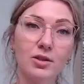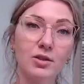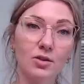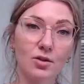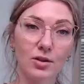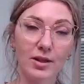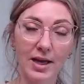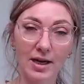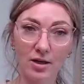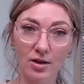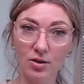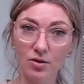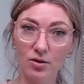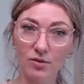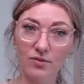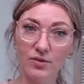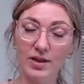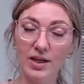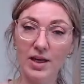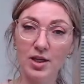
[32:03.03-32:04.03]
you'll get a
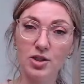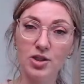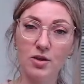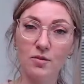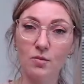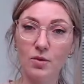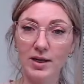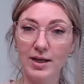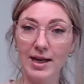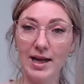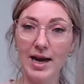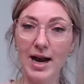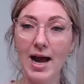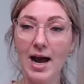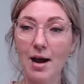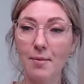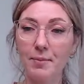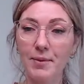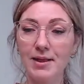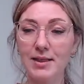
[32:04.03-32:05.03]
notification when that
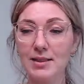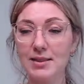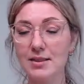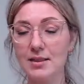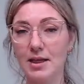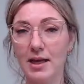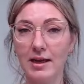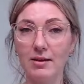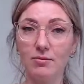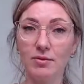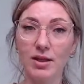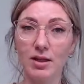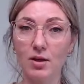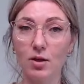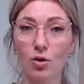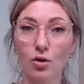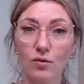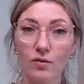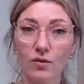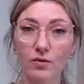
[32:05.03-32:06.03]
happens and with an
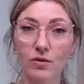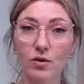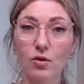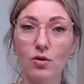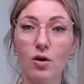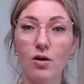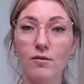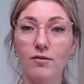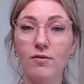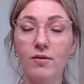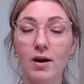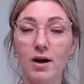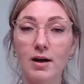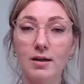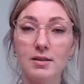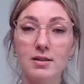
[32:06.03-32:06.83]
overview of uh,